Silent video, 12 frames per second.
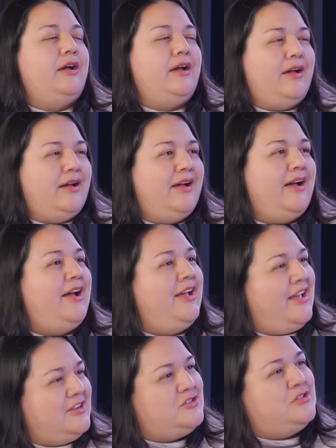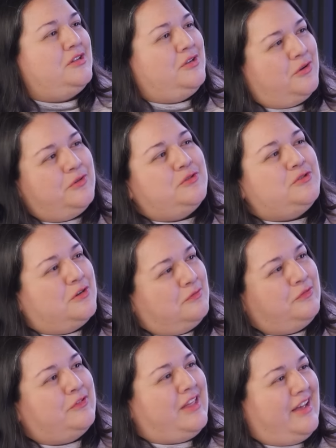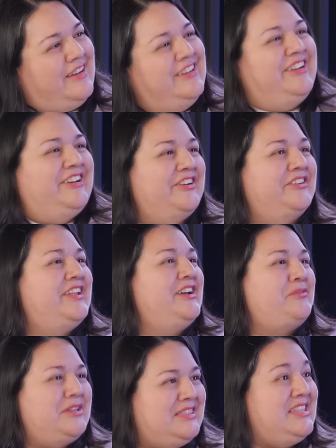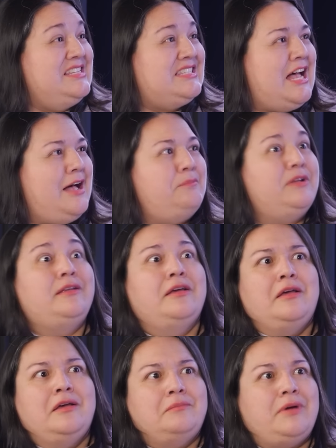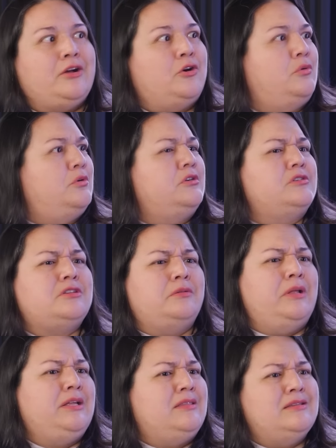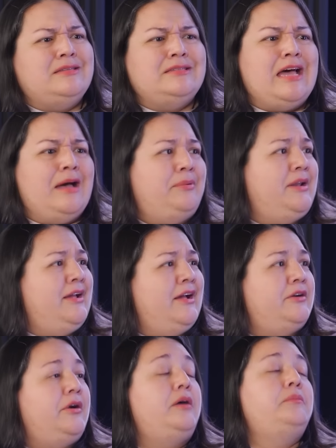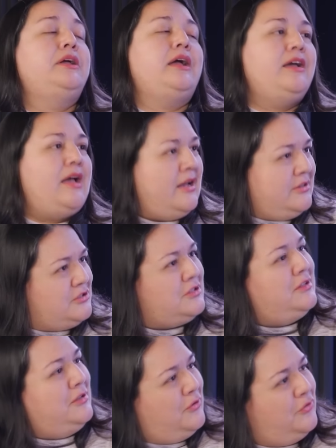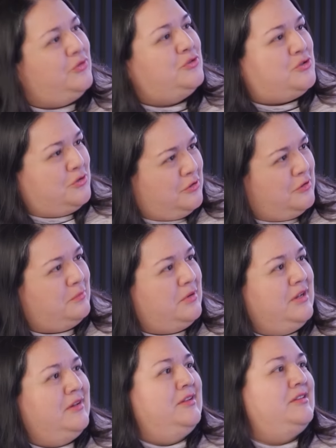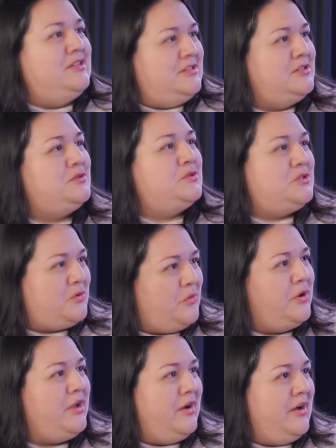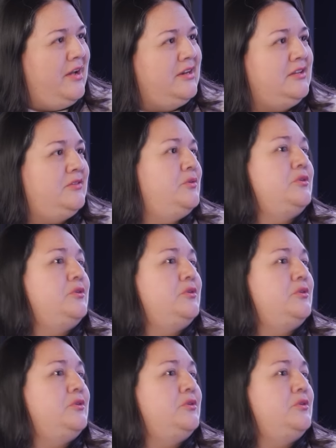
I actually know the term for that. Like when things happen, my coworkers, I'm like, this is happening. I'm like, I actually know the term. This is what's going on.